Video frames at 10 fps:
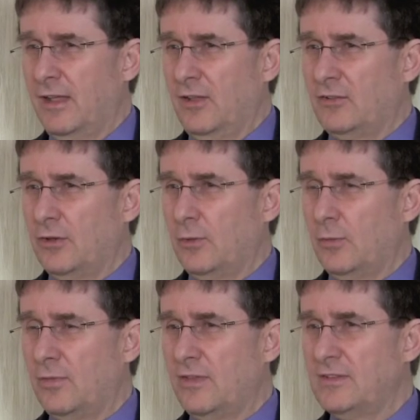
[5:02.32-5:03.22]

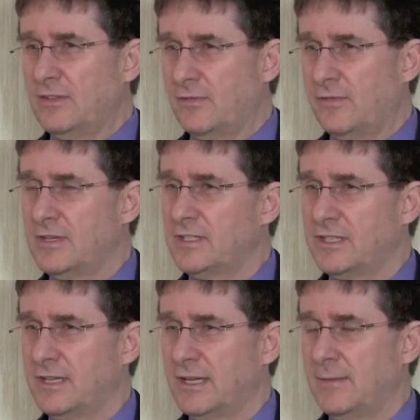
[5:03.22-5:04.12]
So this is the first
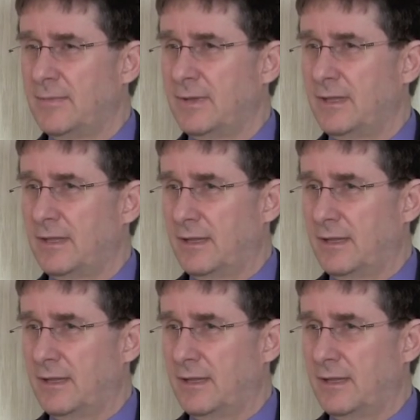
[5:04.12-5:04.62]
time,